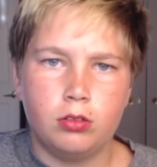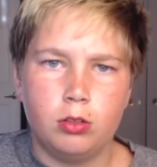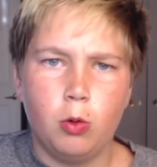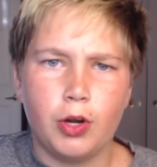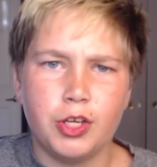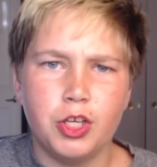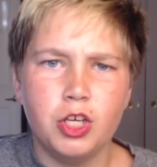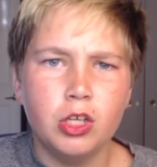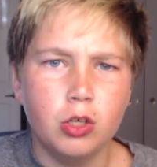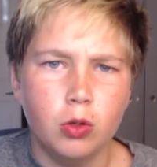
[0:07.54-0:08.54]
Who are
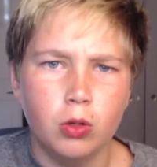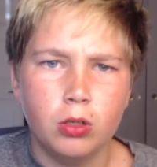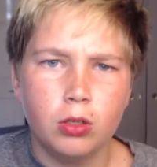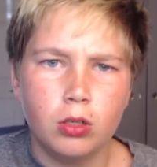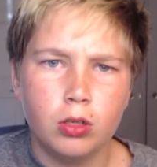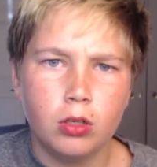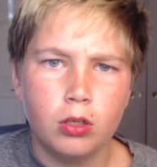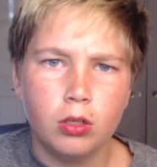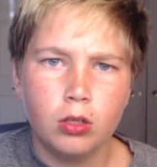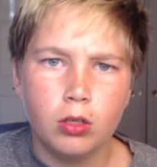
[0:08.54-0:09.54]
you?
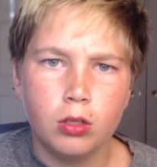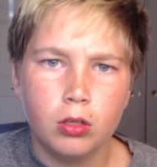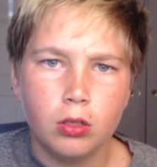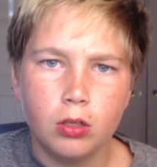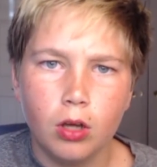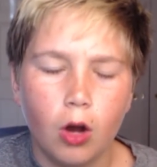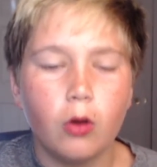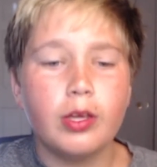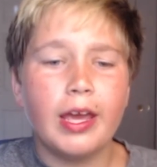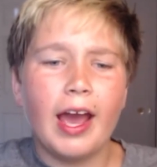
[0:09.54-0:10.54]
Oh
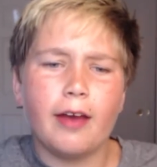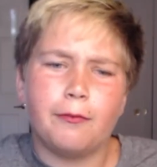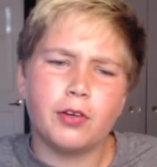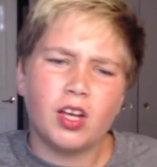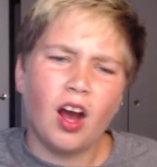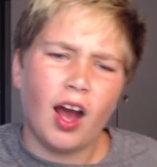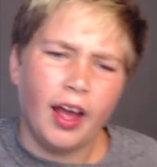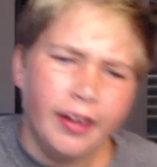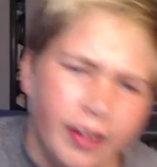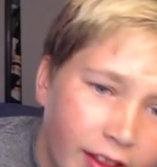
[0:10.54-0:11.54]
yeah, I forgot.
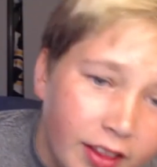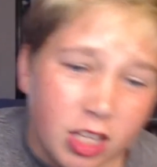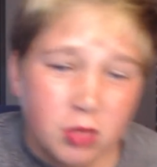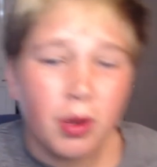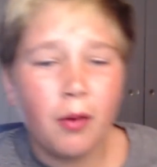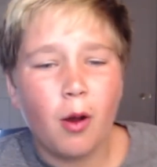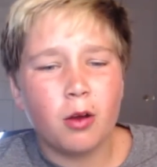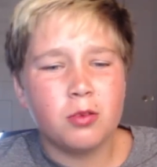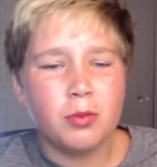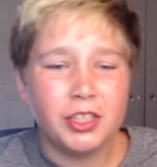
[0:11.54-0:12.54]
This is my
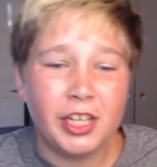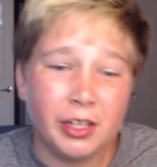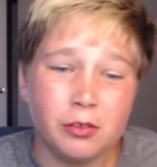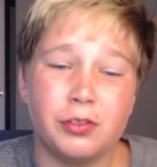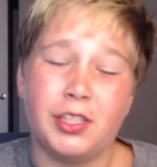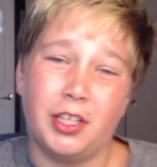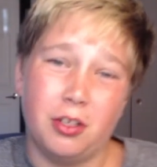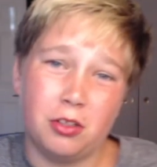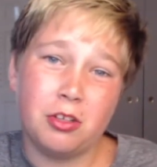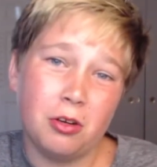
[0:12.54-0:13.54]
welcome to my channel video.
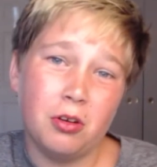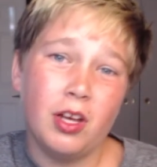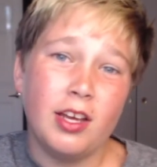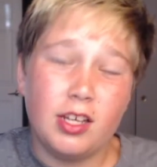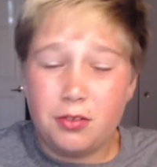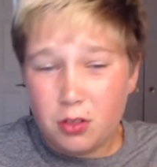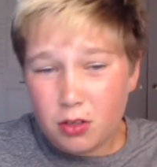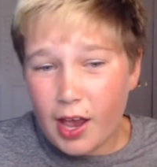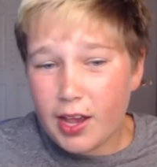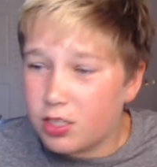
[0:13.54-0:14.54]
So, if you
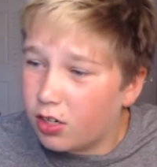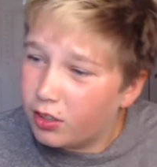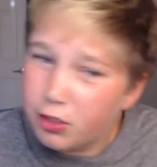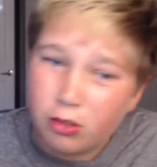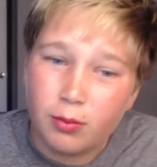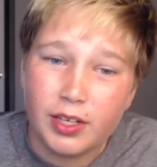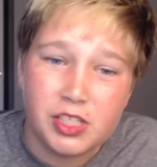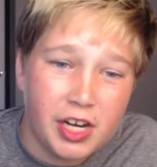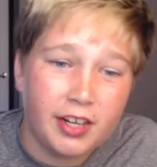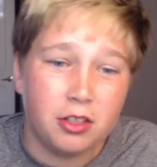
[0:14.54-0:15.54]
guys are new to my
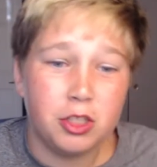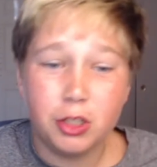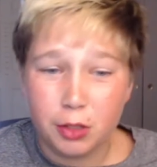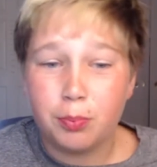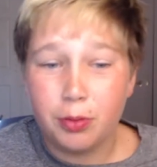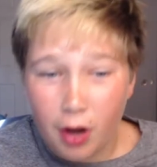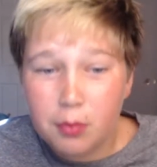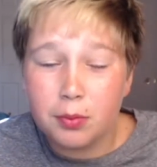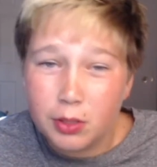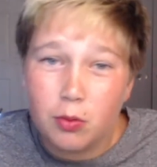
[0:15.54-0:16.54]
channel, you're
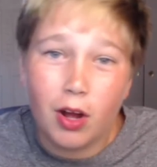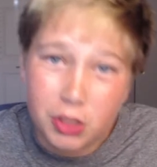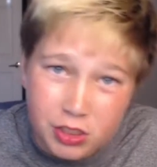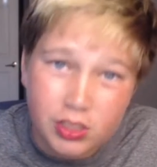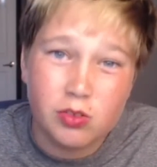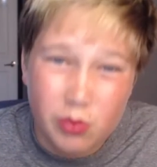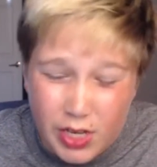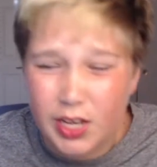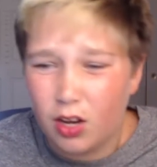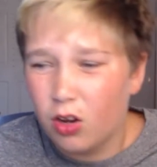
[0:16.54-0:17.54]
probably watching this
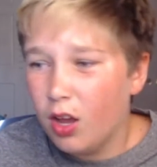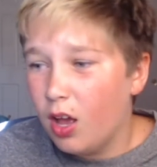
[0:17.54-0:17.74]
video.